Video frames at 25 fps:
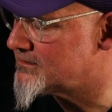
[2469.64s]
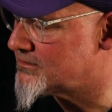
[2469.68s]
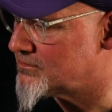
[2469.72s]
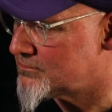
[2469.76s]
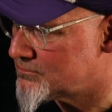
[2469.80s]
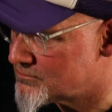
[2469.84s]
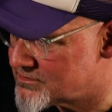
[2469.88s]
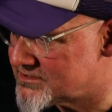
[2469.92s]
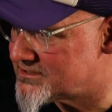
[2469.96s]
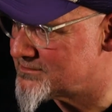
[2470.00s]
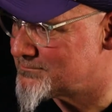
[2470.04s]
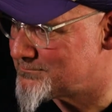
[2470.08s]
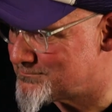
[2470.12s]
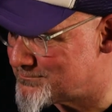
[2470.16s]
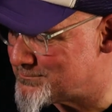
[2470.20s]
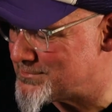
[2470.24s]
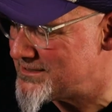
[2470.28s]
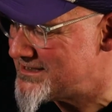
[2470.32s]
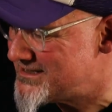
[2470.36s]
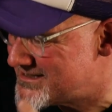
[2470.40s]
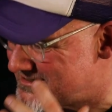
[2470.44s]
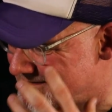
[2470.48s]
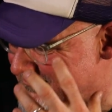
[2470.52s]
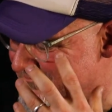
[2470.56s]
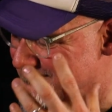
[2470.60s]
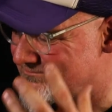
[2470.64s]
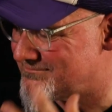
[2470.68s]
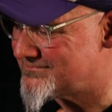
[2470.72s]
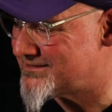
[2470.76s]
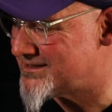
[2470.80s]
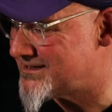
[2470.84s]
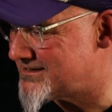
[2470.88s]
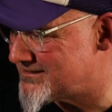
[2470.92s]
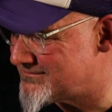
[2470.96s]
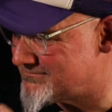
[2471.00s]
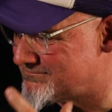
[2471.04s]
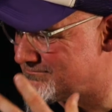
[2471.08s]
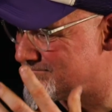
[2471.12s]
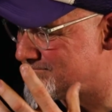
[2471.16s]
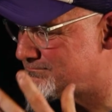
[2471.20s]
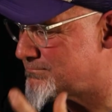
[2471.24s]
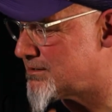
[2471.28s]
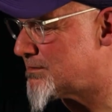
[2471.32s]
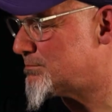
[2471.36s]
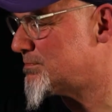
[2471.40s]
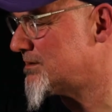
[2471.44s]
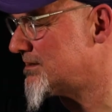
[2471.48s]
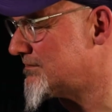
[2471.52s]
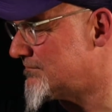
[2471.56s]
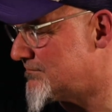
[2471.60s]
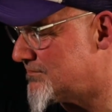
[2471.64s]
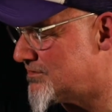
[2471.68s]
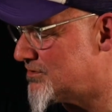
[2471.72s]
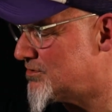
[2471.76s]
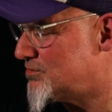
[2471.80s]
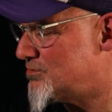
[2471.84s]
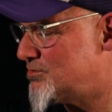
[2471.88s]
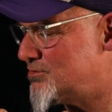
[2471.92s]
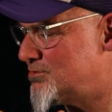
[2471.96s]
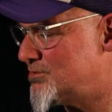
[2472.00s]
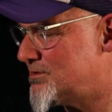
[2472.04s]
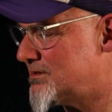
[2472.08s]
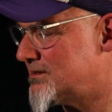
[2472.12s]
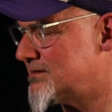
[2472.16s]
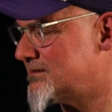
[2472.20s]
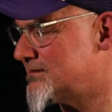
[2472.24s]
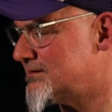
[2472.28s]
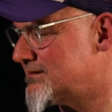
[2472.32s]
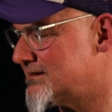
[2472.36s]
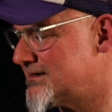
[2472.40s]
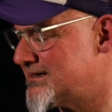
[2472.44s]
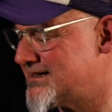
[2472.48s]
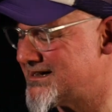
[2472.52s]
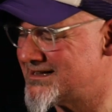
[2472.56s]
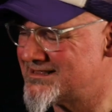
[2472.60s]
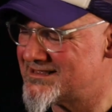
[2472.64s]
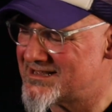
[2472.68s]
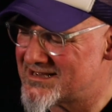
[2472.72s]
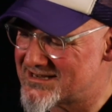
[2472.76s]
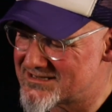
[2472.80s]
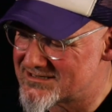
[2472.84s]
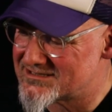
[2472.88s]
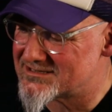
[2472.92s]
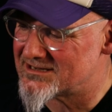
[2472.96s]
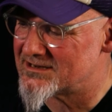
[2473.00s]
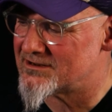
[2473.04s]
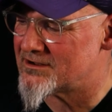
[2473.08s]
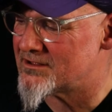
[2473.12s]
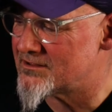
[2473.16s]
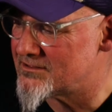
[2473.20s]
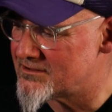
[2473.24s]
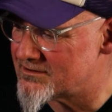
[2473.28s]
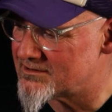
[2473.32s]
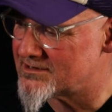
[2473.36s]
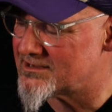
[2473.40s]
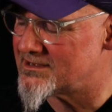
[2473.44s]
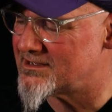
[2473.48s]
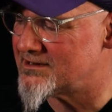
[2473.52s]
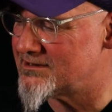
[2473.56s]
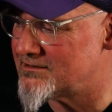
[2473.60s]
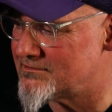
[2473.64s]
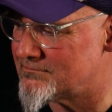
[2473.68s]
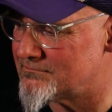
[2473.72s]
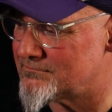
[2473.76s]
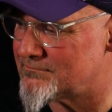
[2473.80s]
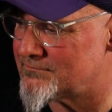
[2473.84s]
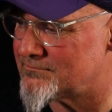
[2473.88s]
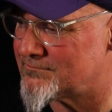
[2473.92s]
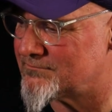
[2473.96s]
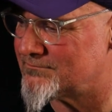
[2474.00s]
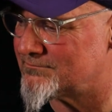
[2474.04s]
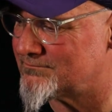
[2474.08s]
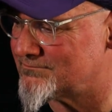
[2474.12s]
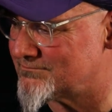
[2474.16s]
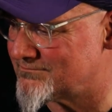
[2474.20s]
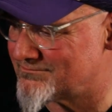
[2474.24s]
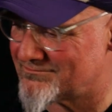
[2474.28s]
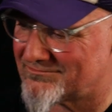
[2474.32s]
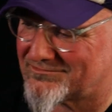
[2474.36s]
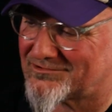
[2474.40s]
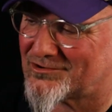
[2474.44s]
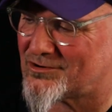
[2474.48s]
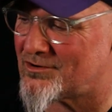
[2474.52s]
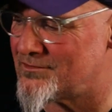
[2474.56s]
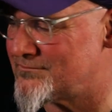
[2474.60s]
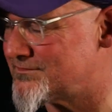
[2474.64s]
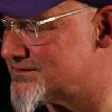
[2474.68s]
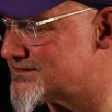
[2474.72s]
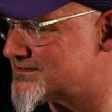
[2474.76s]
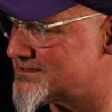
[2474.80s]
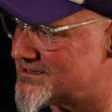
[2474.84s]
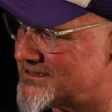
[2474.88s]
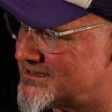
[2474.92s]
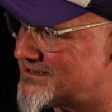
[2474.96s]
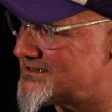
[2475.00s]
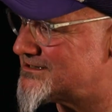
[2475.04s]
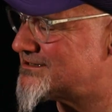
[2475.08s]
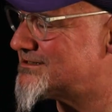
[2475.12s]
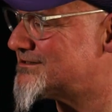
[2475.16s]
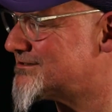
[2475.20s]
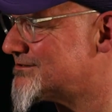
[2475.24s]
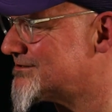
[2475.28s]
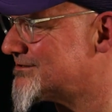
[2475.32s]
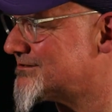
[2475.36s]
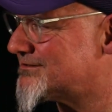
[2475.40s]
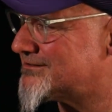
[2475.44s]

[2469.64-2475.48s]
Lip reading: or to be in public view. And that's another kind of conversation or